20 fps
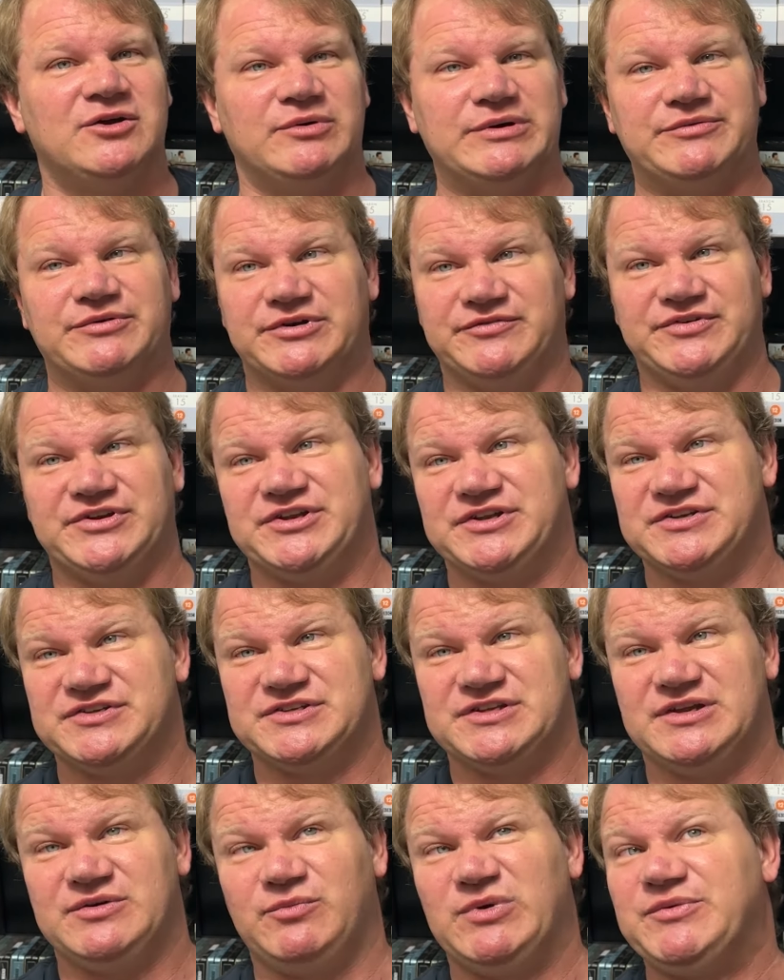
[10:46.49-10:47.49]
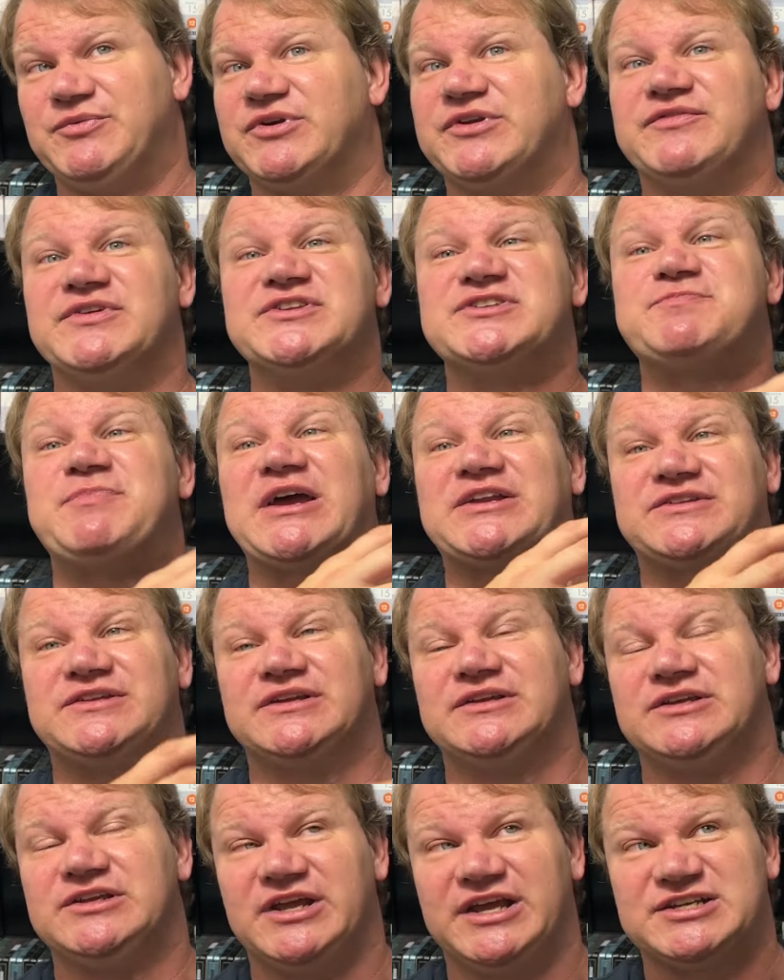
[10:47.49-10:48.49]
we would have
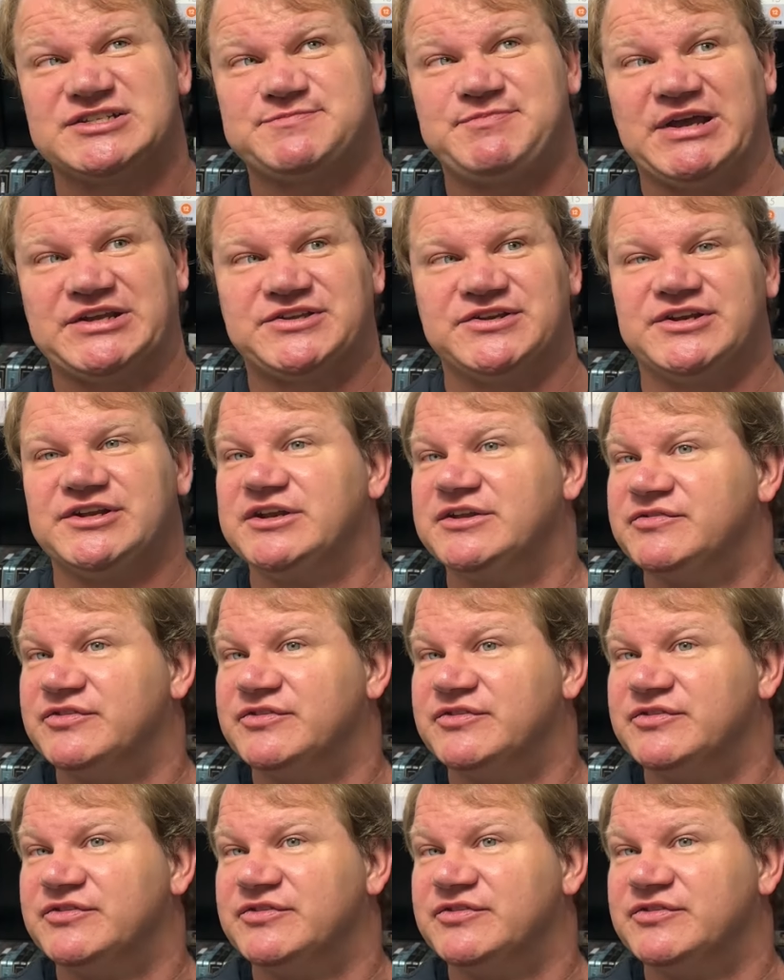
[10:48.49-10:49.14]
expected it